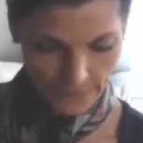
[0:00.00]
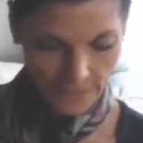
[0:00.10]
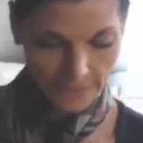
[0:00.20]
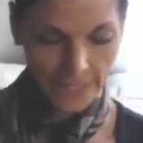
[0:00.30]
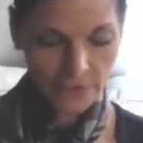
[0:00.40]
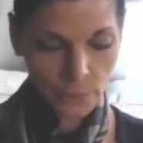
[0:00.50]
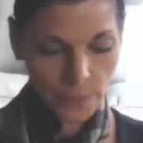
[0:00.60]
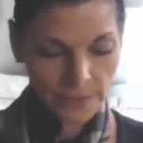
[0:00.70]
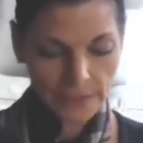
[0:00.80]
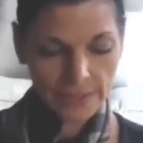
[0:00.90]
And that's
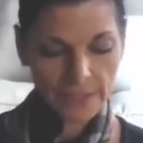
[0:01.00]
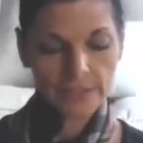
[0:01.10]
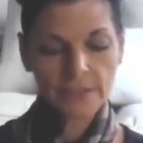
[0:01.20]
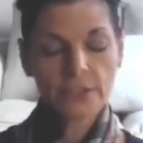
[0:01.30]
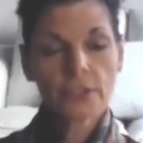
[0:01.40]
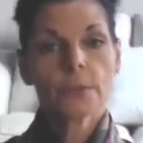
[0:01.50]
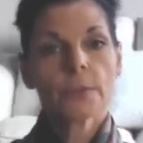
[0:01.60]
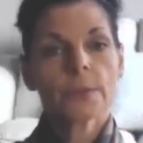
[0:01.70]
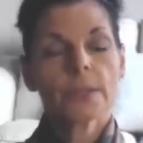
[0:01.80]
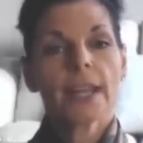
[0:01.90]
what this is too,
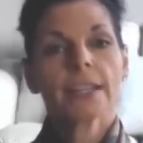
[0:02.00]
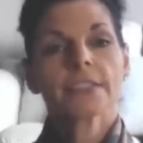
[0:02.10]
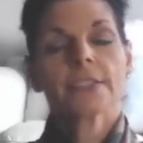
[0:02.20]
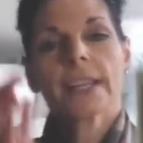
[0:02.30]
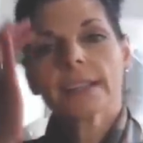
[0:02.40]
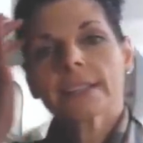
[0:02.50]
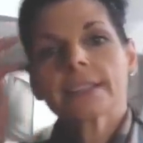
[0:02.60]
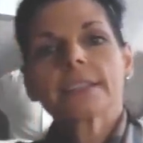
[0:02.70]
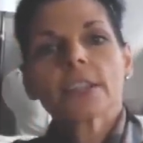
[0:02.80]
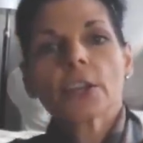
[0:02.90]
guys, right? This
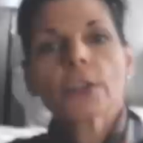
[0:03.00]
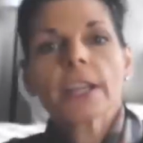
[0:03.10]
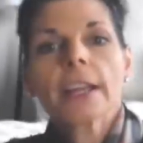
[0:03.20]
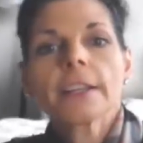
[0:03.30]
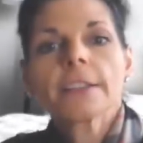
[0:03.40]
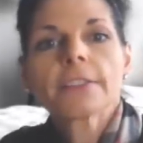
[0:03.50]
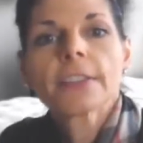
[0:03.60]
is a creative,